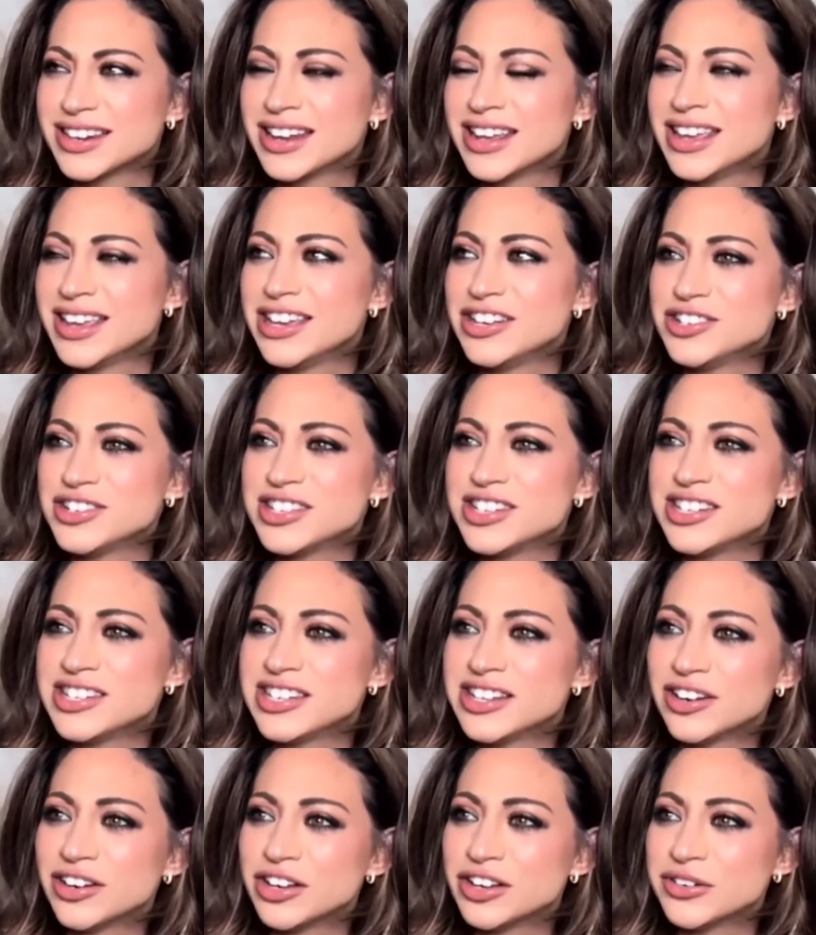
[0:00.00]
it just
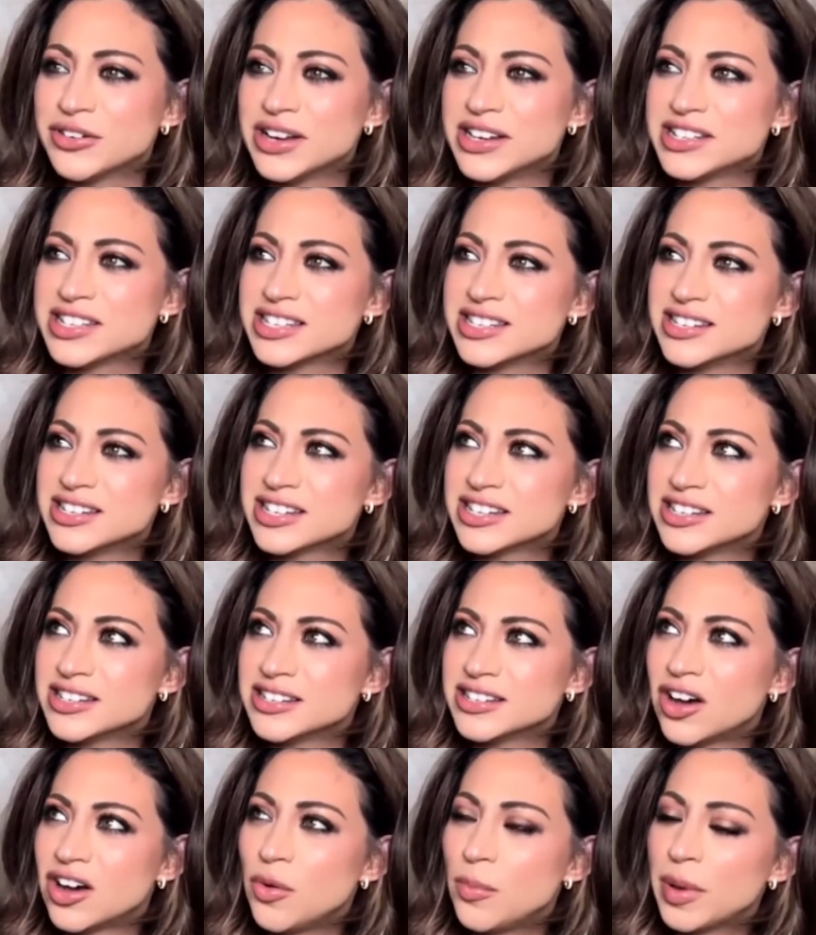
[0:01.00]
deteriorates
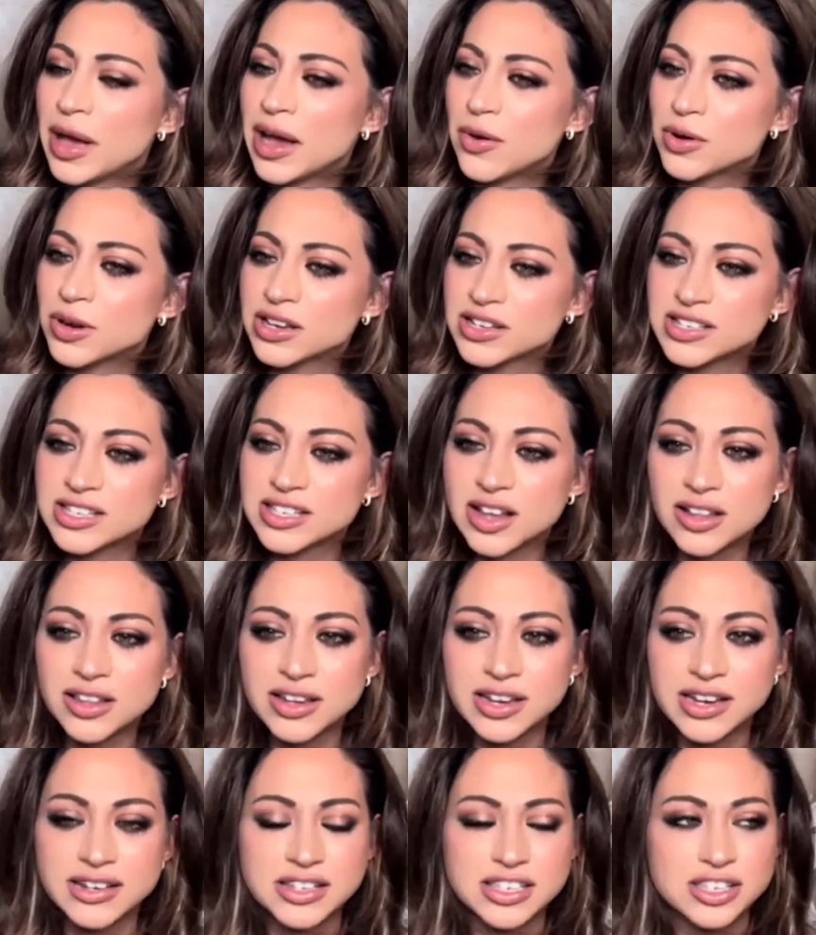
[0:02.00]
into all power
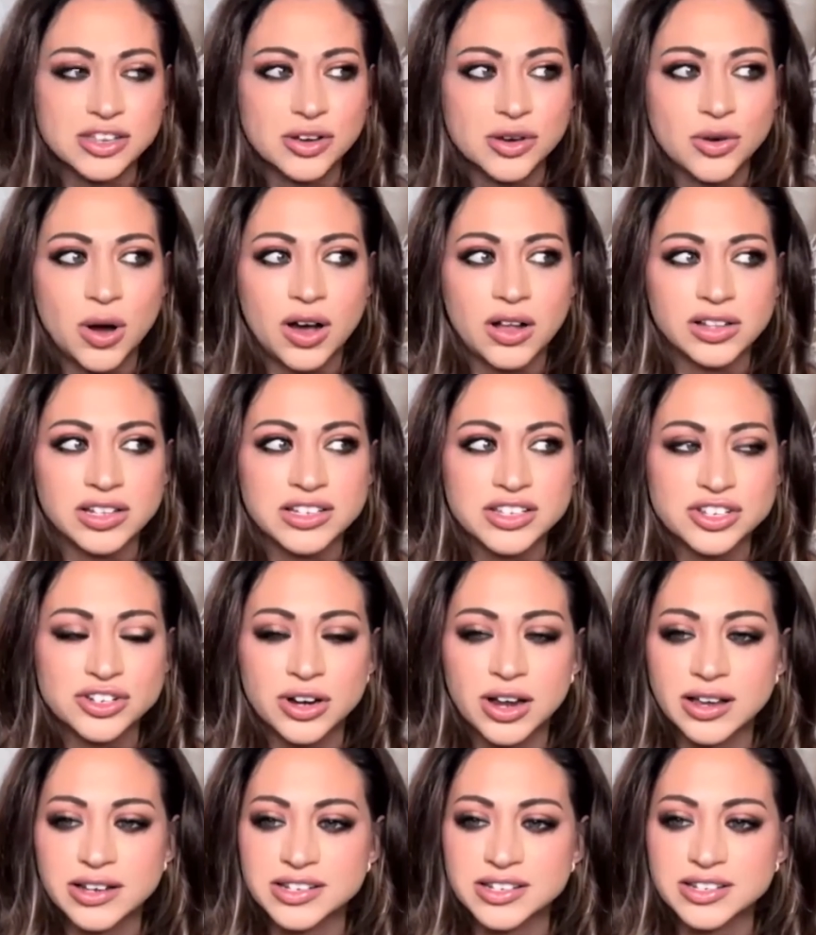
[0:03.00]
consolidates. So all it's
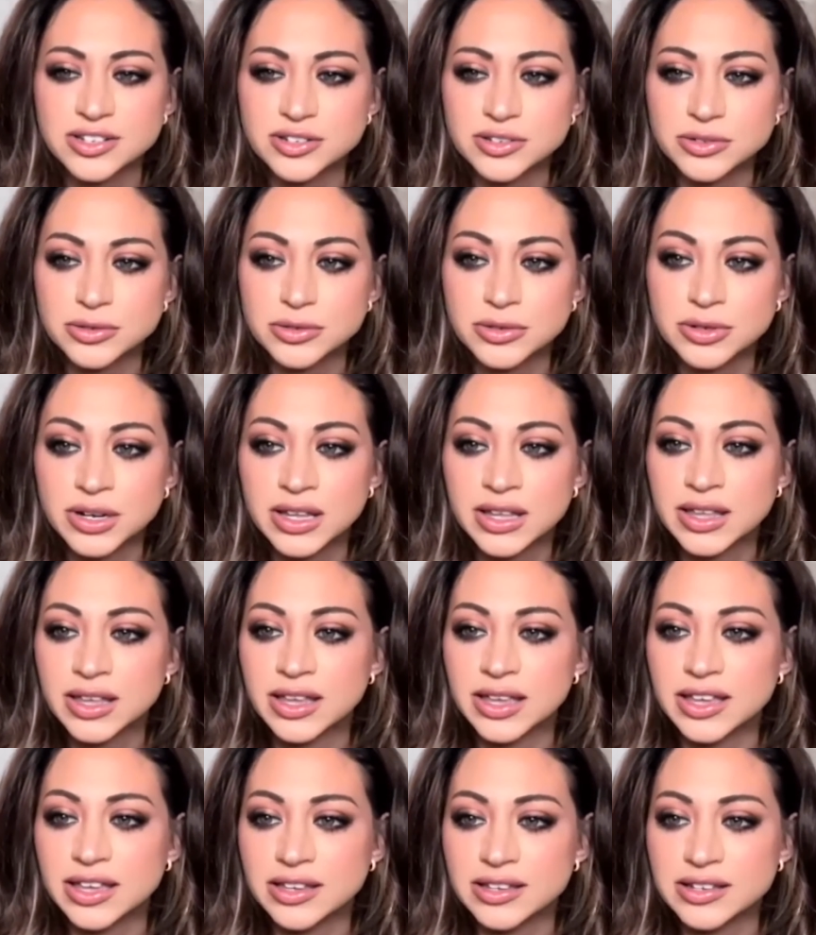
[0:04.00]
trying to do
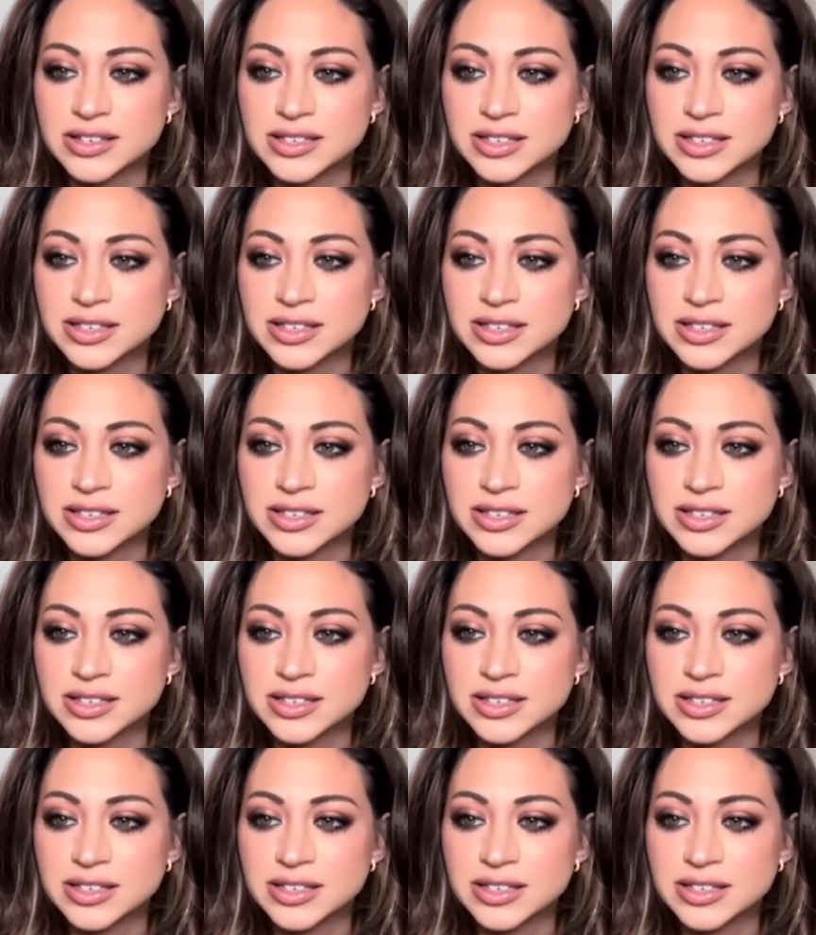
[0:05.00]
is